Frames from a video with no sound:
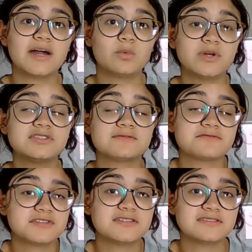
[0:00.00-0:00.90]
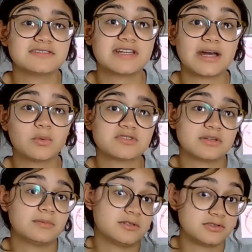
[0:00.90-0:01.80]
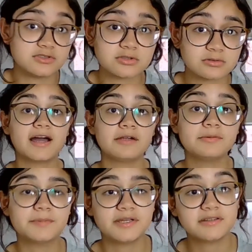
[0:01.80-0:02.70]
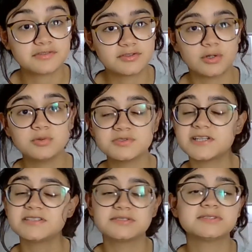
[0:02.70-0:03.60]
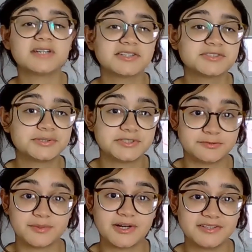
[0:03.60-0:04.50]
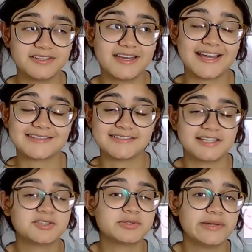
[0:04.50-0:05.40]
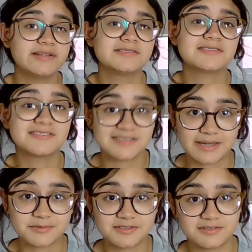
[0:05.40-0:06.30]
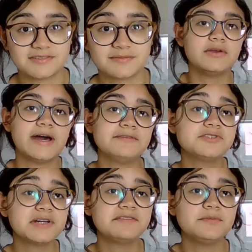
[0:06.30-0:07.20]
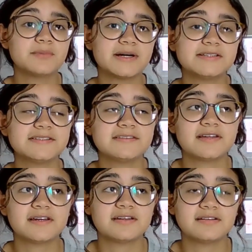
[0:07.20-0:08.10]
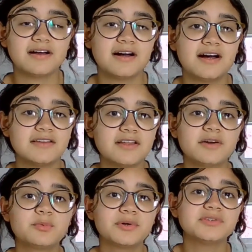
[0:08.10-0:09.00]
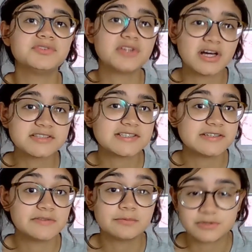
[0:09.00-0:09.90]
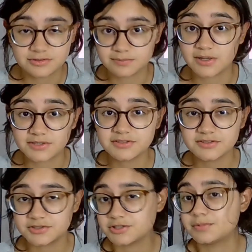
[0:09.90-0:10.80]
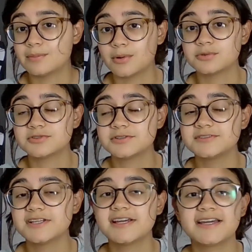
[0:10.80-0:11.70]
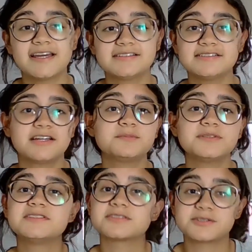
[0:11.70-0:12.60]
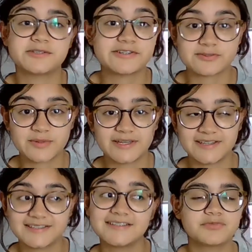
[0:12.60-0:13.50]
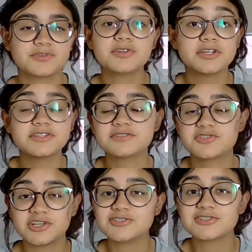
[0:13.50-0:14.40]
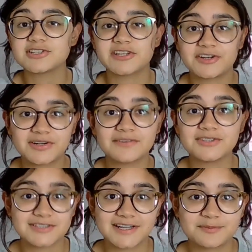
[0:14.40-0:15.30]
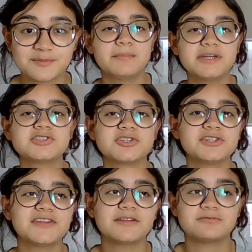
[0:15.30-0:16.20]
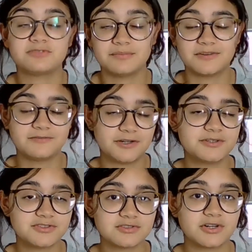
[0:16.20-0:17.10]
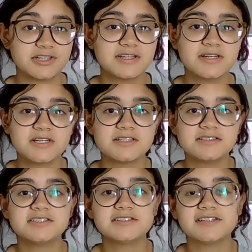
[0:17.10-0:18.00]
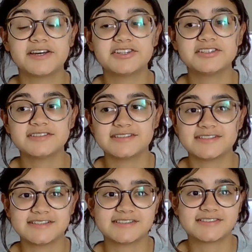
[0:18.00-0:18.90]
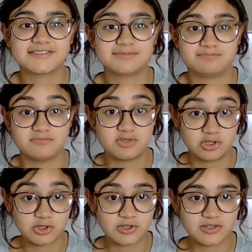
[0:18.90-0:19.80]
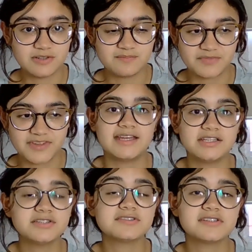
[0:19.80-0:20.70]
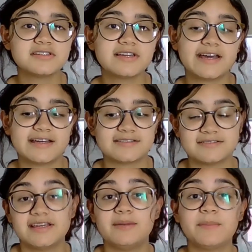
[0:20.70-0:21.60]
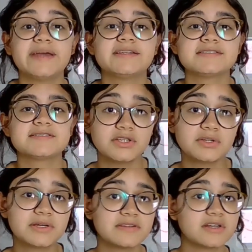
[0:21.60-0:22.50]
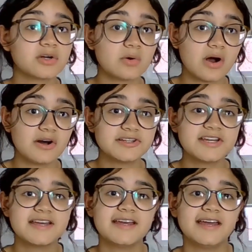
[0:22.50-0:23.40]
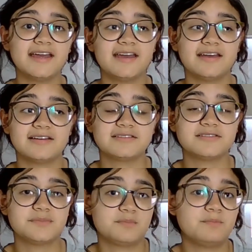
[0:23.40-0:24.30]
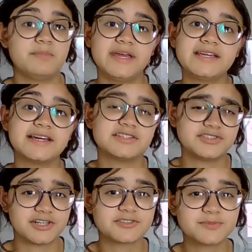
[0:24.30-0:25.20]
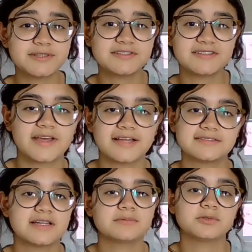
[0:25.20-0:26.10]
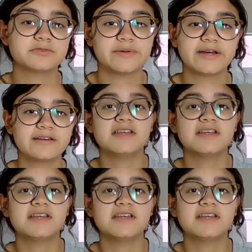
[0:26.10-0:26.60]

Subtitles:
range of things that I was able to do. I repeat, don't take too long to respond, as that creates skepticism. You have to have in mind that a lot will not even respond to your proposals and do not be discouraged by it. Do not change the letter every time. Make sure that from the very start, your letter is good and use it as a base. You can then go on and make adjustments as time goes by.